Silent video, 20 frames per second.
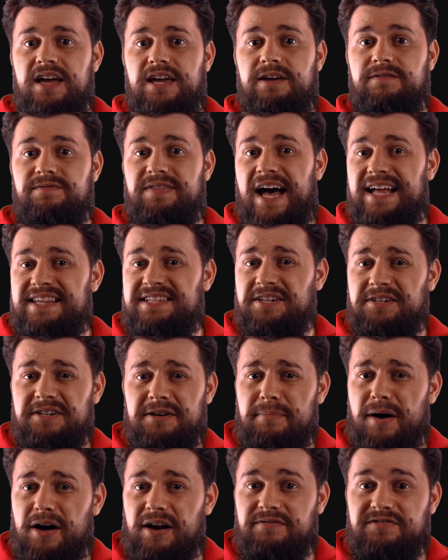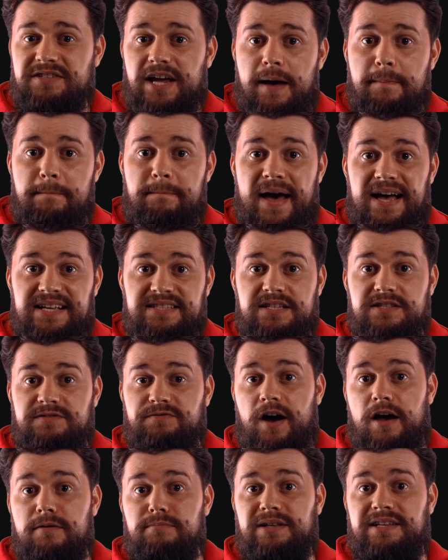if that certain amount of time passes
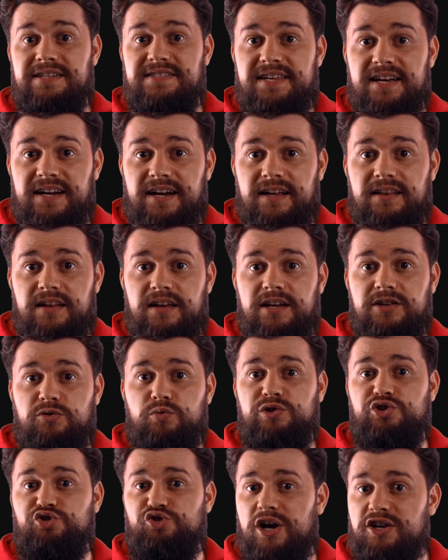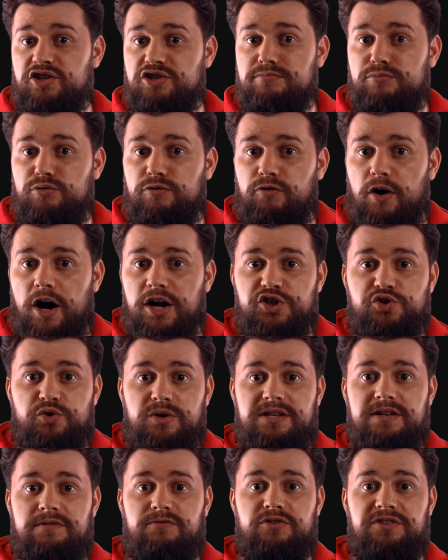5 milliseconds, it will try to move on to
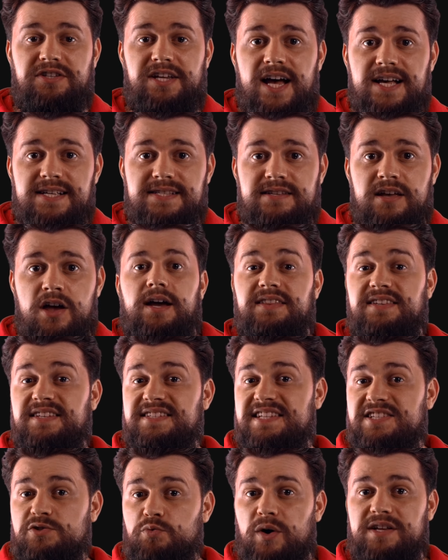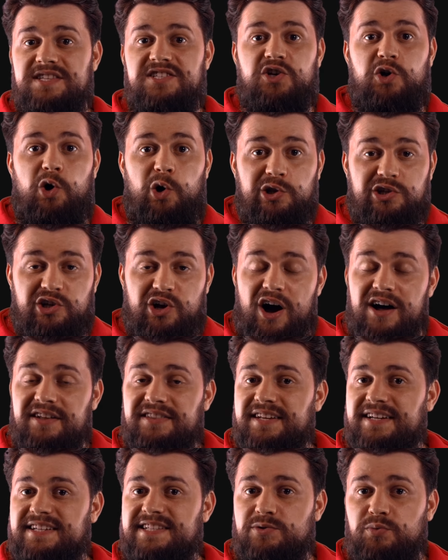a different task. And this is what's called
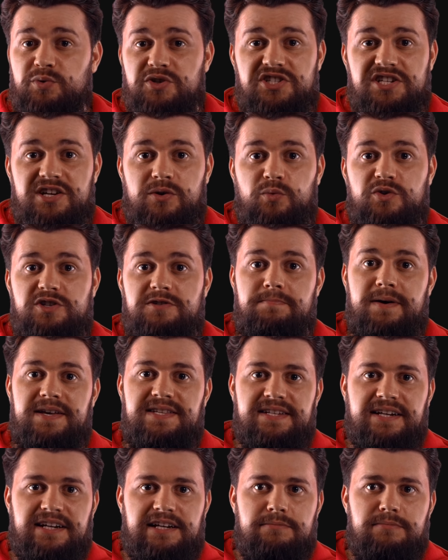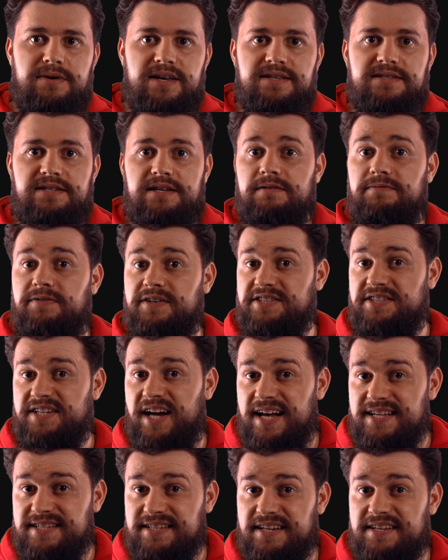context switching, which basically means if a
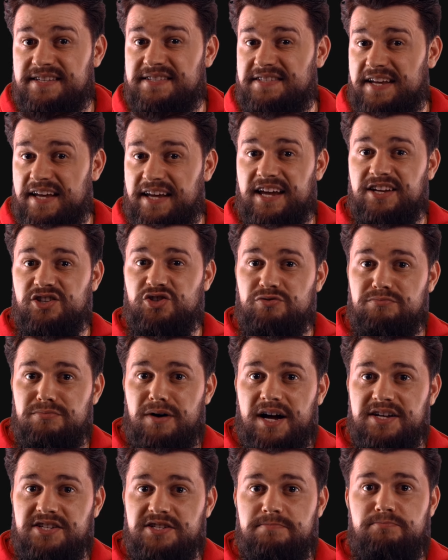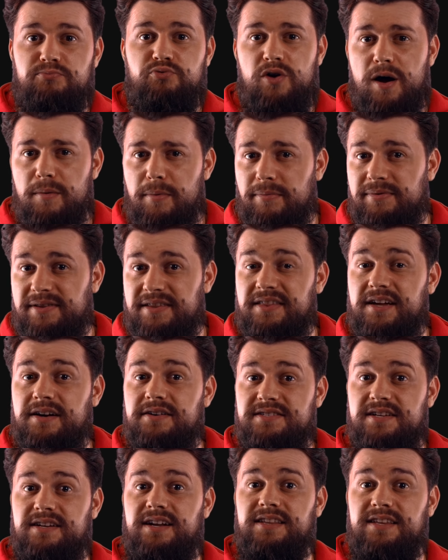task is taking too much, probably
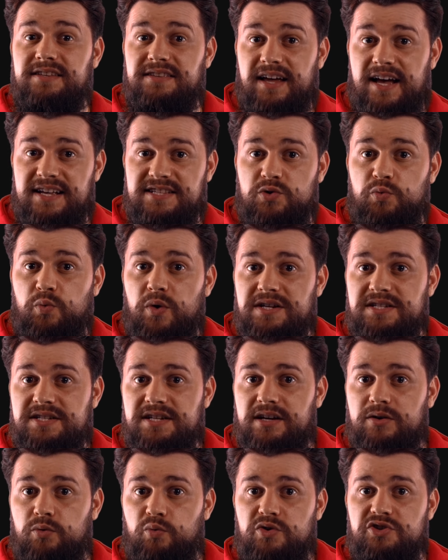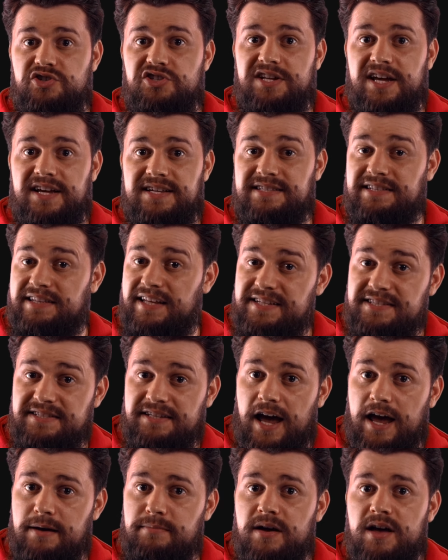there's another task waiting, which takes less
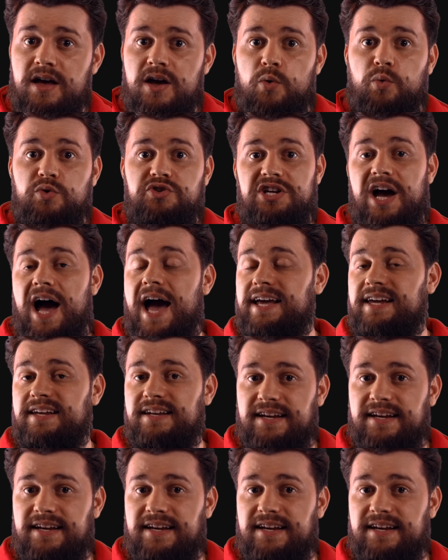time, which I can